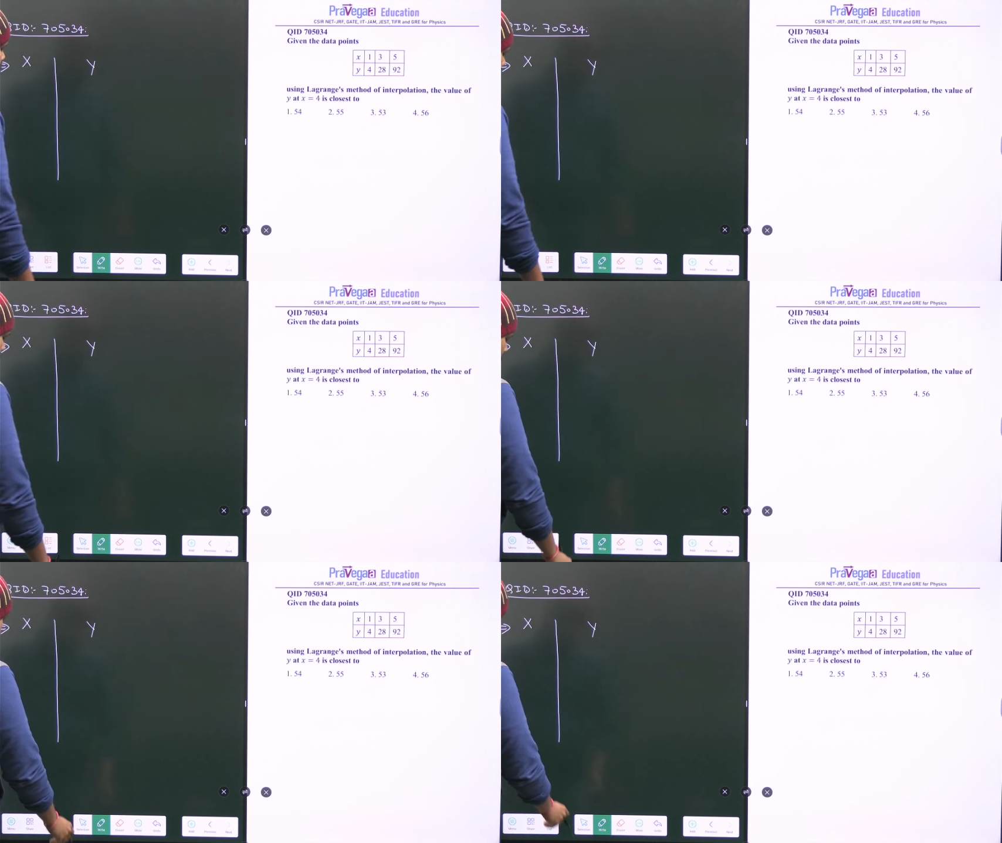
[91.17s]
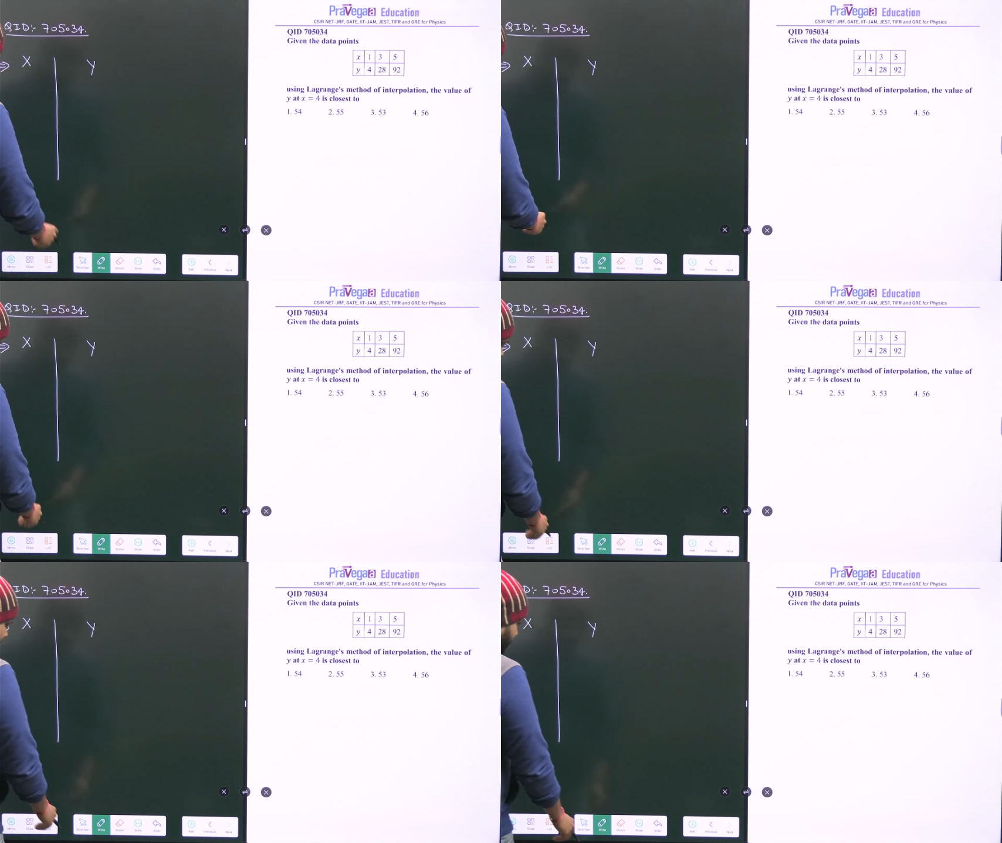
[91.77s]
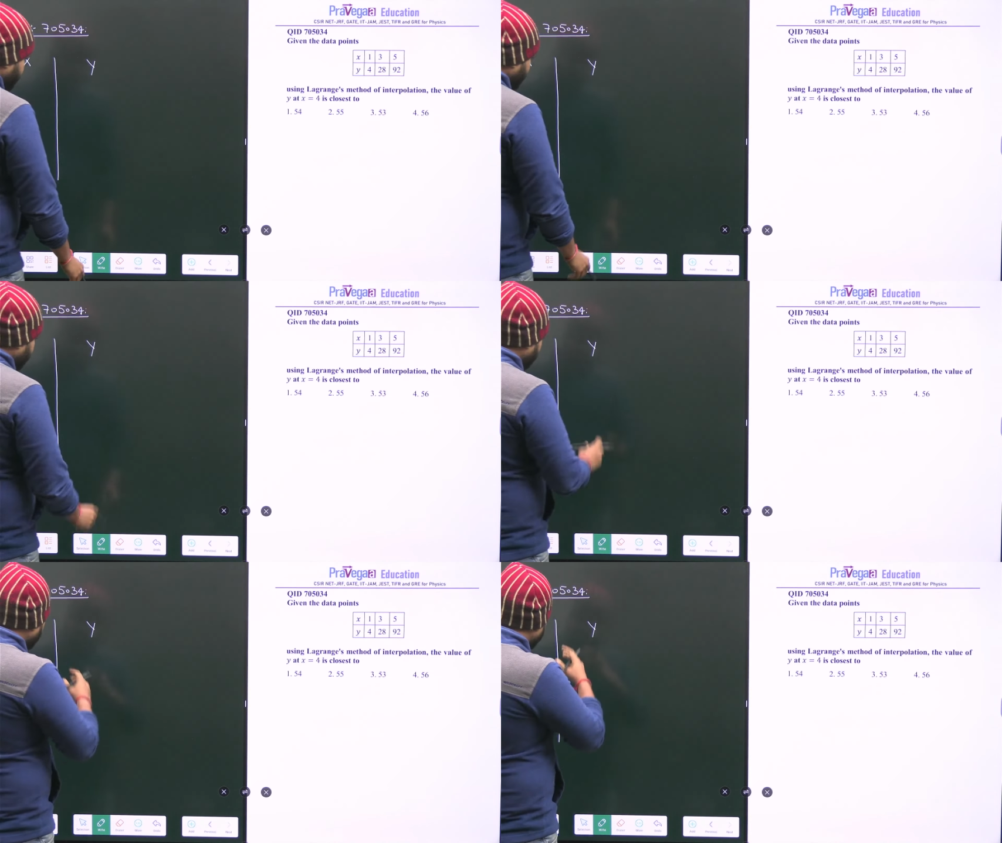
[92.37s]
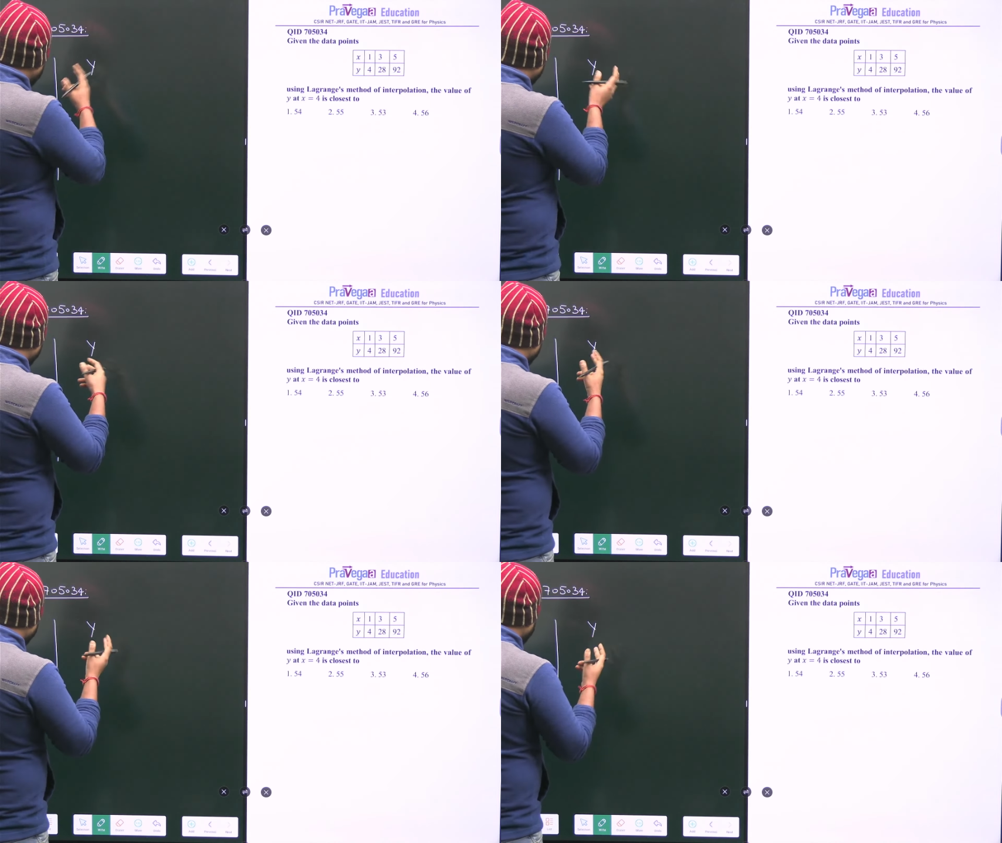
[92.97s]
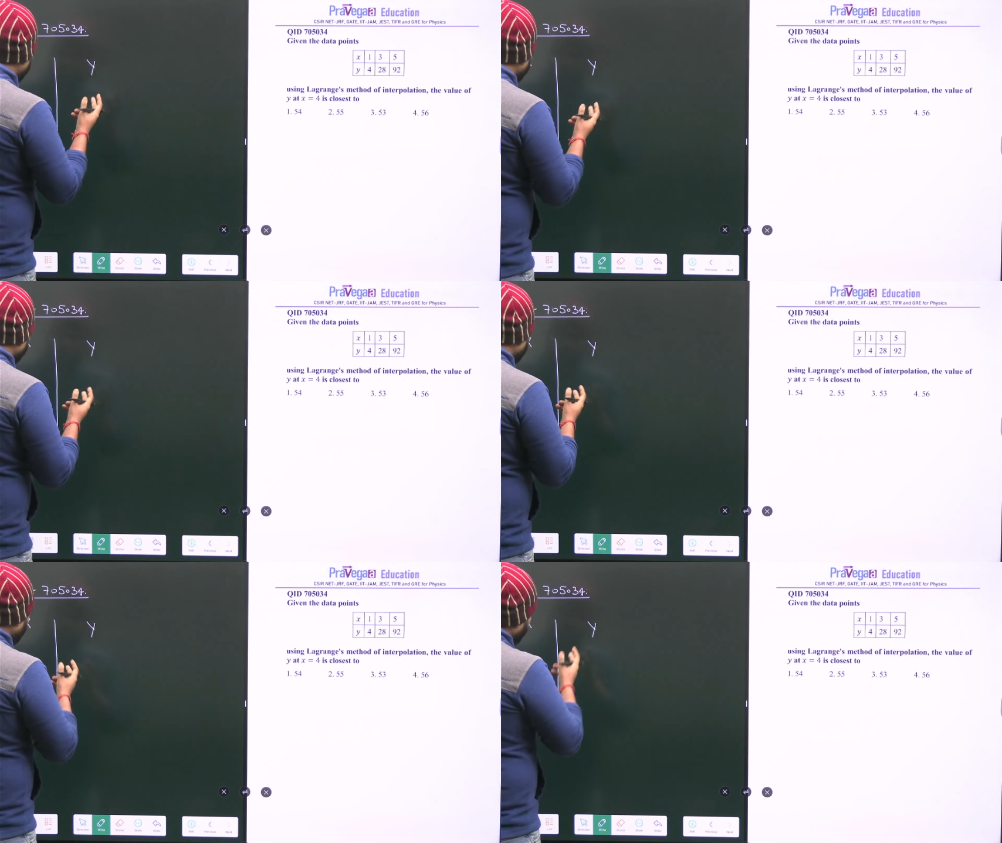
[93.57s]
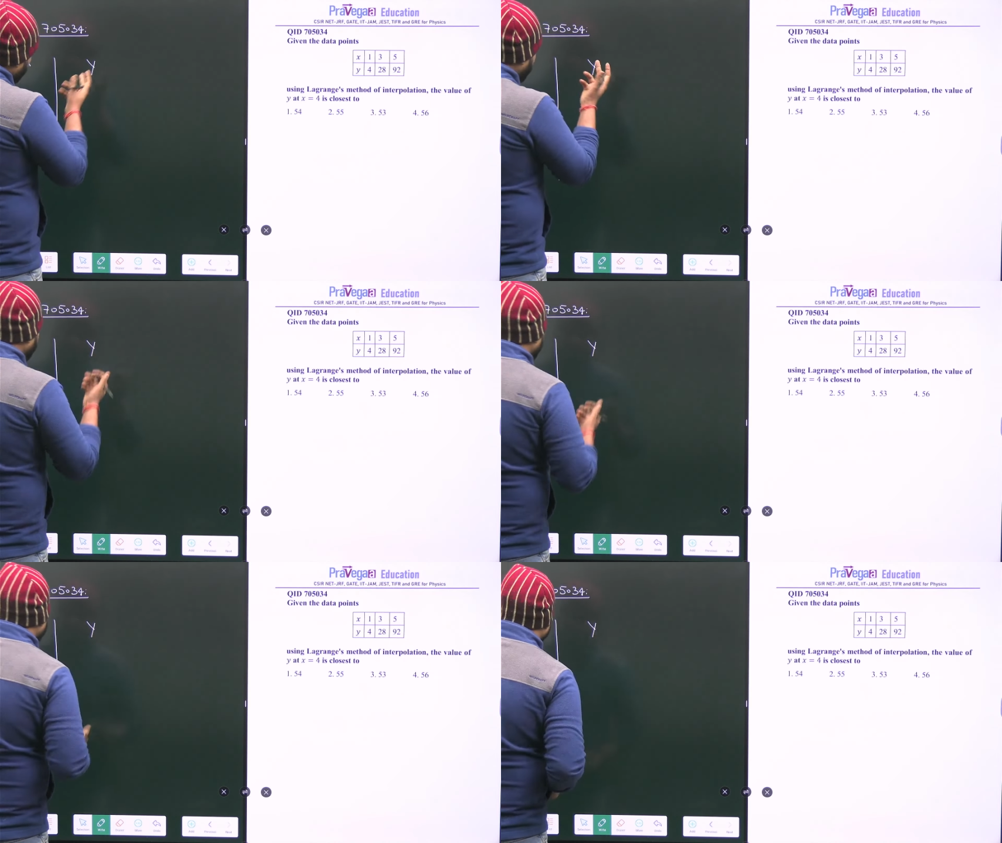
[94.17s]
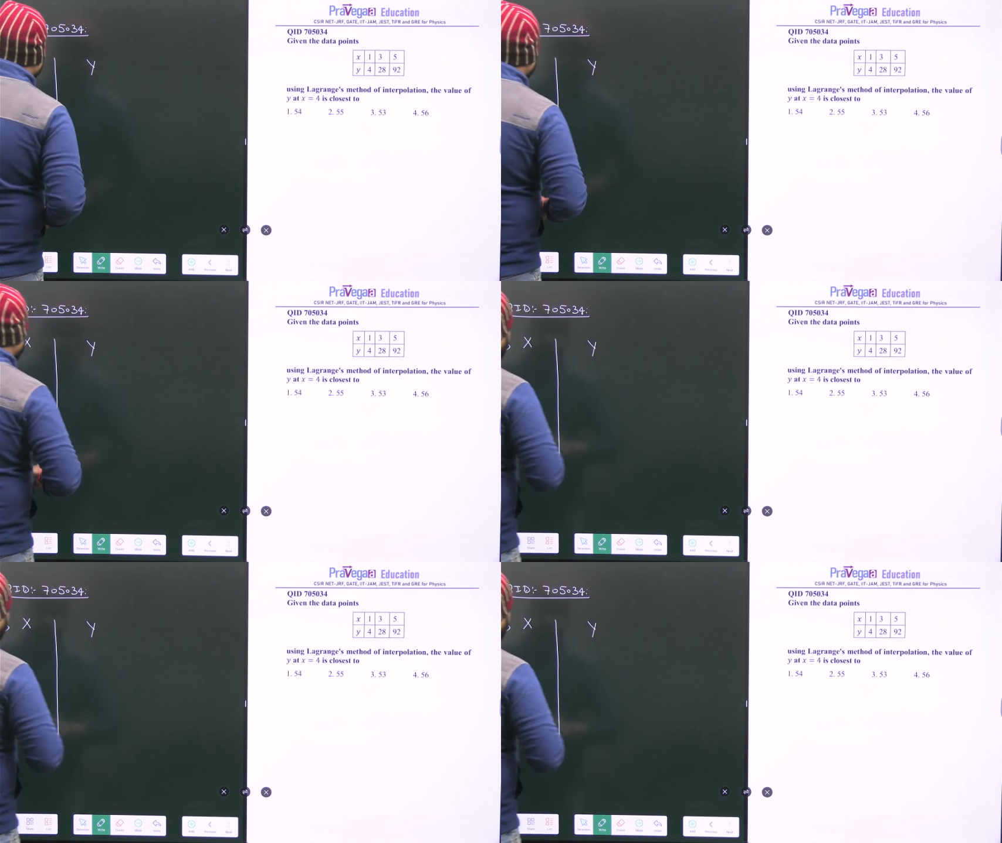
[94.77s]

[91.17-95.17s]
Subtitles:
(no speaker visible)